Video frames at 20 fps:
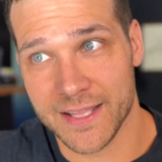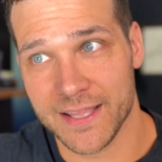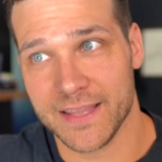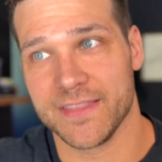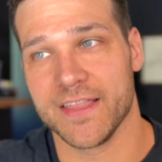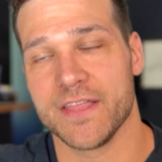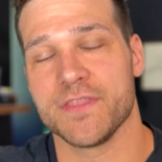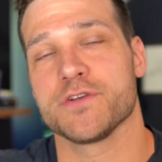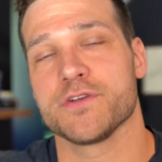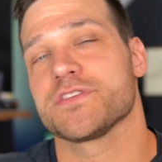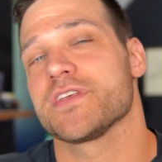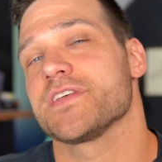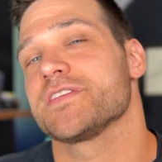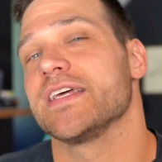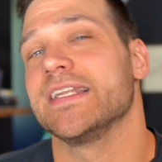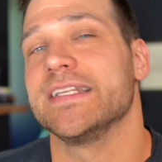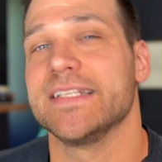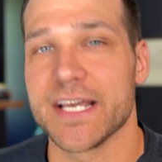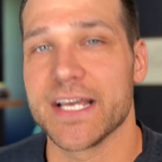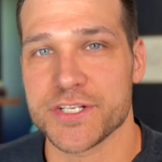then there's this
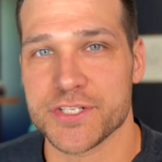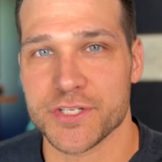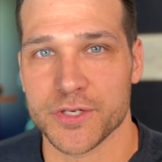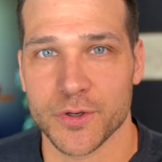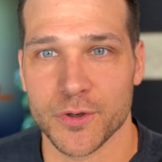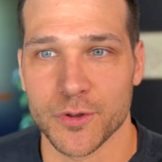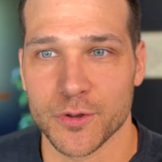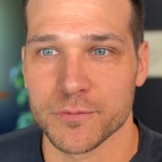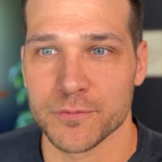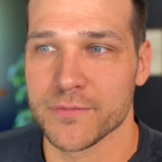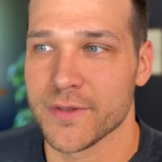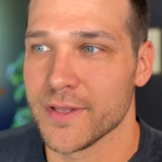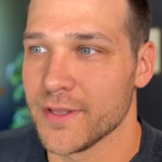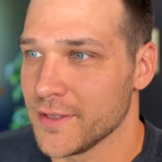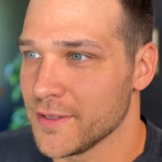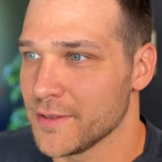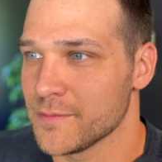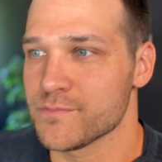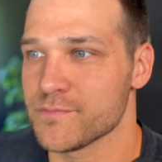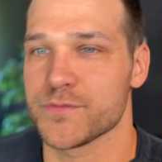additional
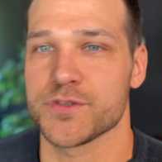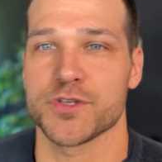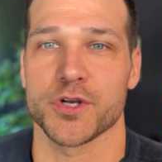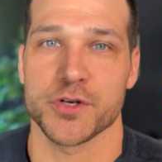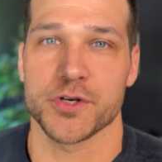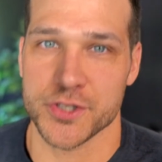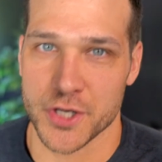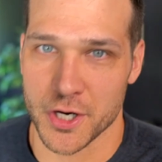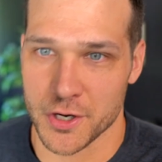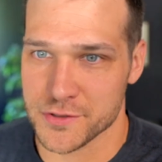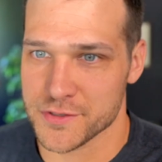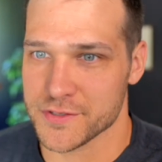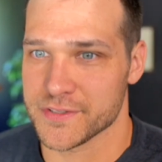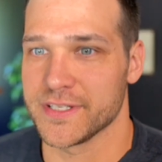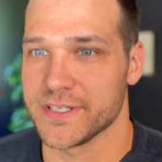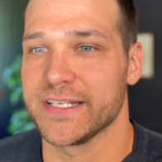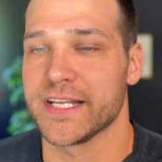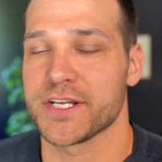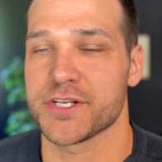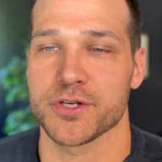surcharge, this
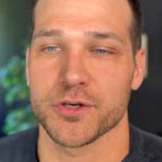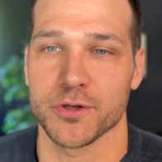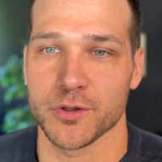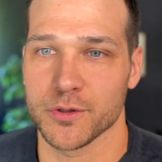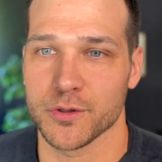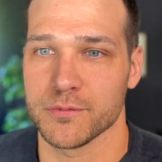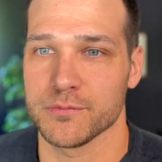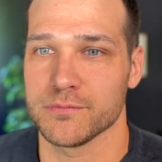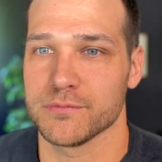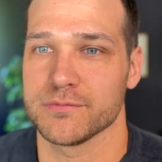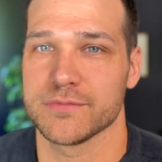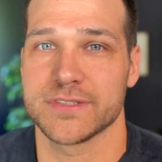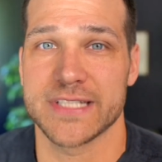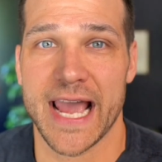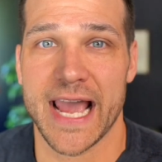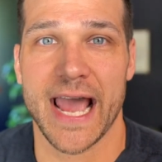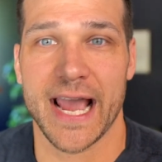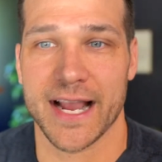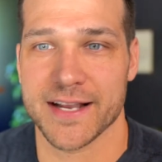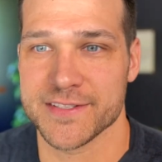additional
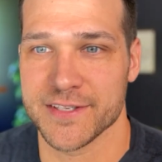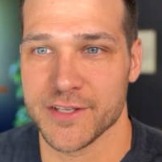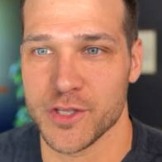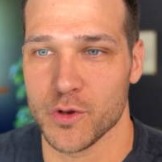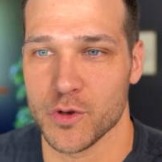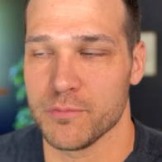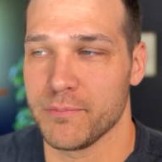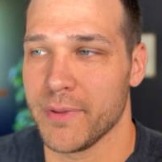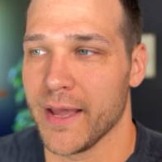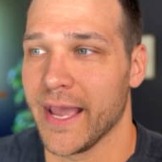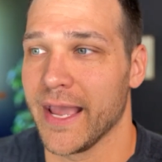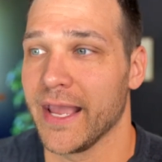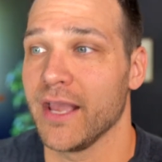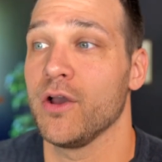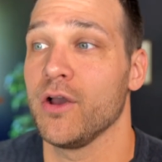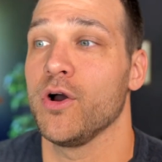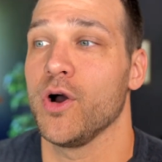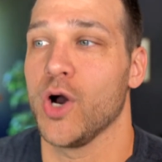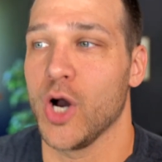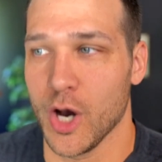tax that you would
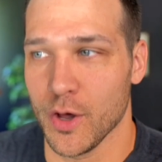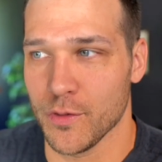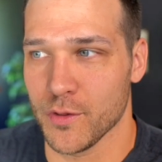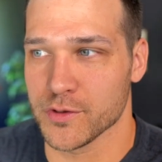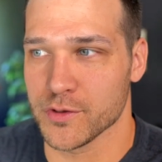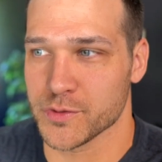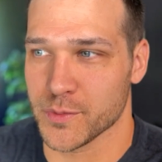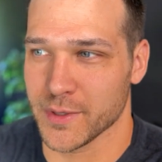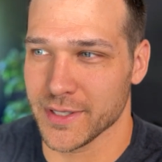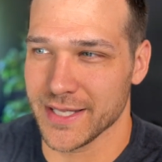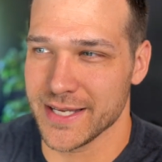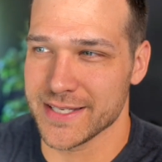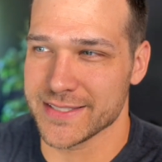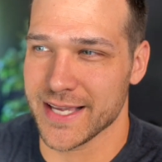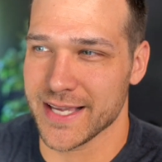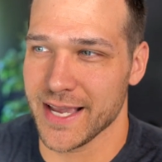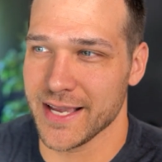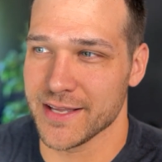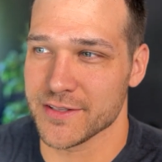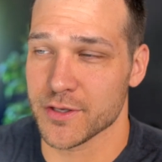pay on those realized
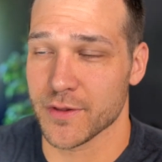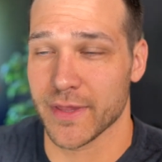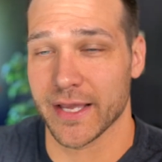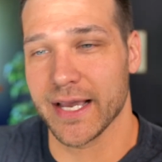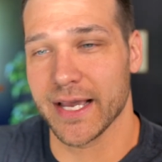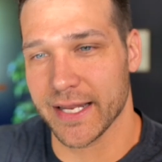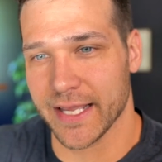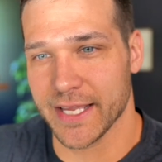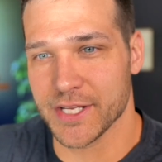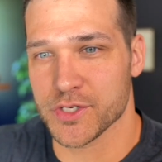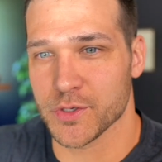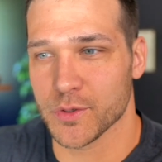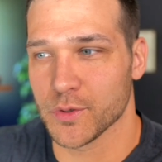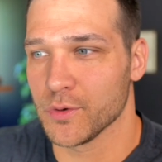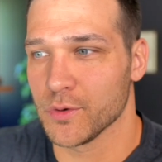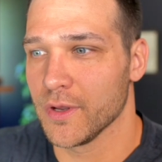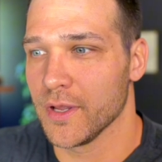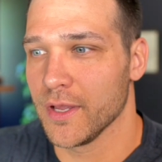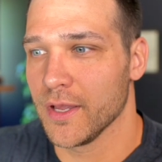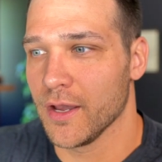gains. So they kind of get
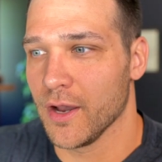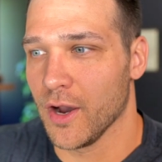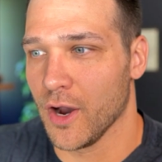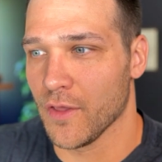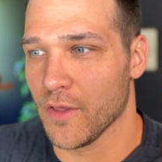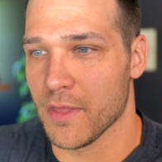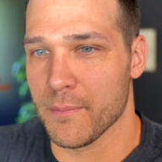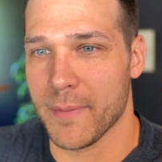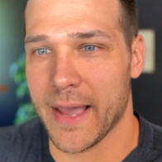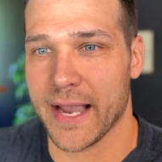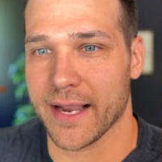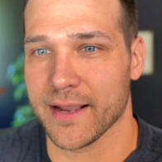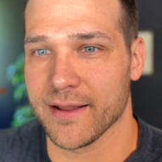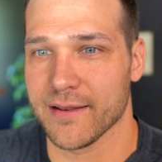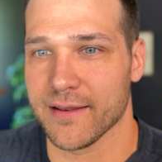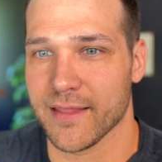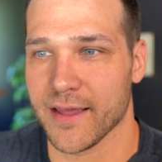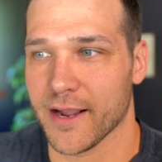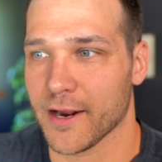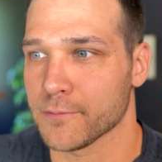you on the back
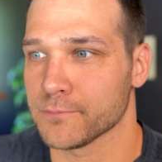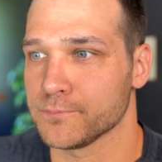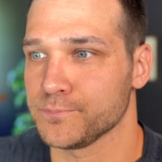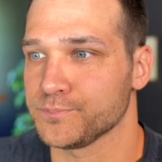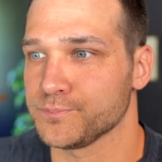end there.